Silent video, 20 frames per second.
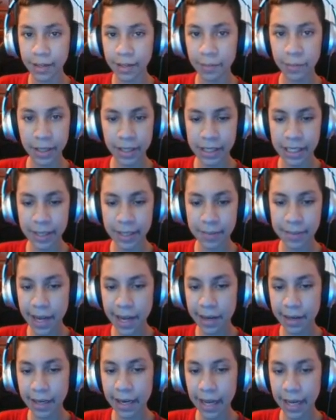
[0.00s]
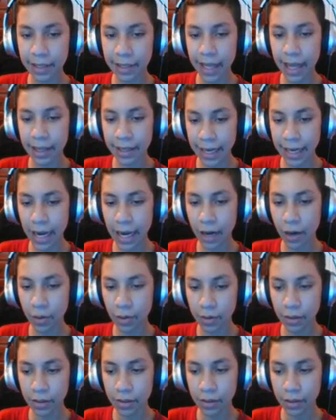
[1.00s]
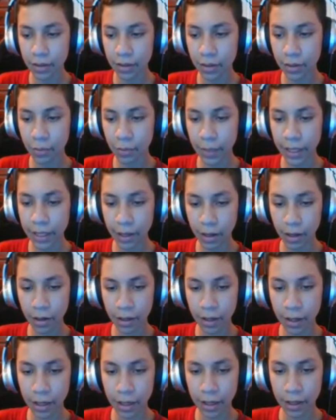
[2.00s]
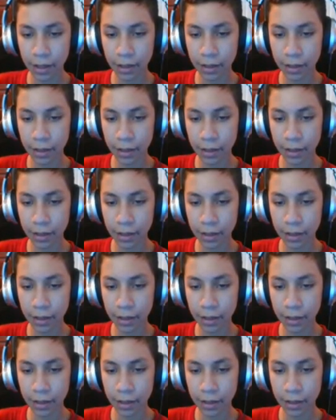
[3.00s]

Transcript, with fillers: But it seems that, that now we are uh,